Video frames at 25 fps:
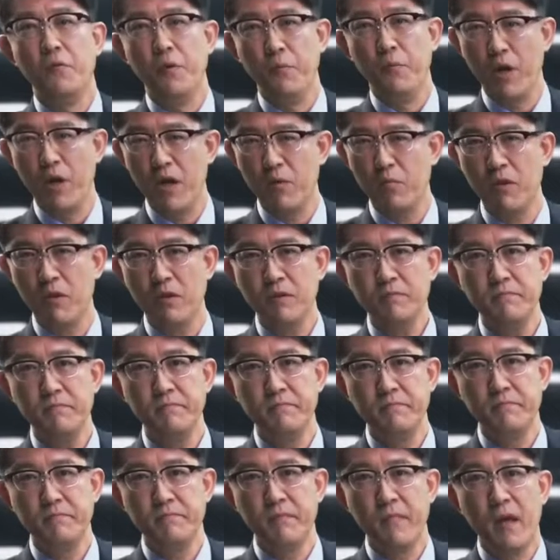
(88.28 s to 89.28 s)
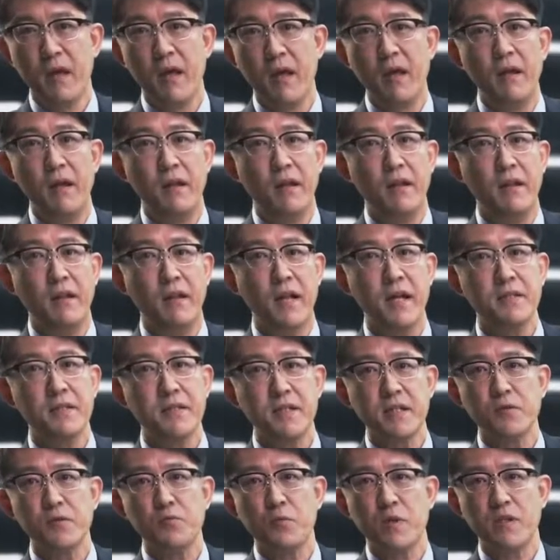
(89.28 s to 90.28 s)
Remember,
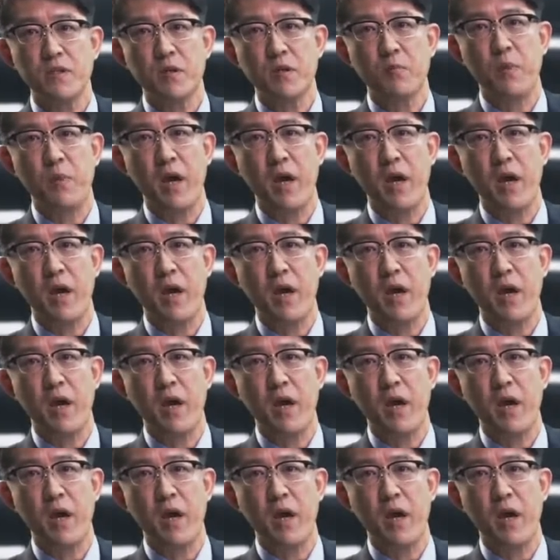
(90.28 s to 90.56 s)
Lexus was a